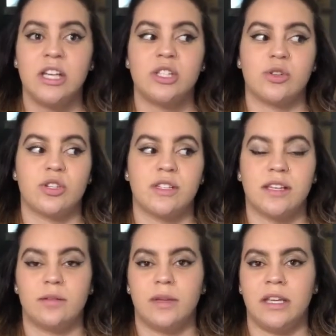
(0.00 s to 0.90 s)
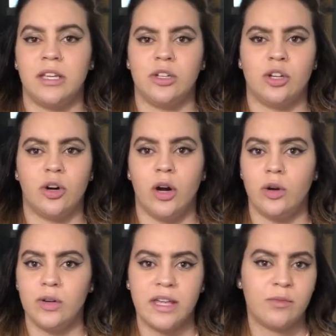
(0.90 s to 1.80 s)
So she said to me, you know,
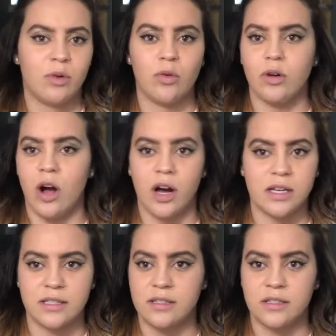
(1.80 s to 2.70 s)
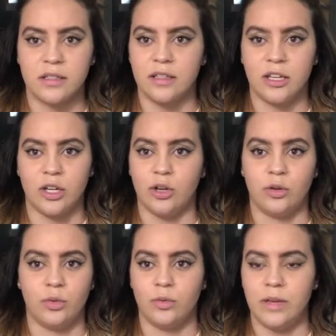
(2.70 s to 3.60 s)
oh, it won't cost, you know,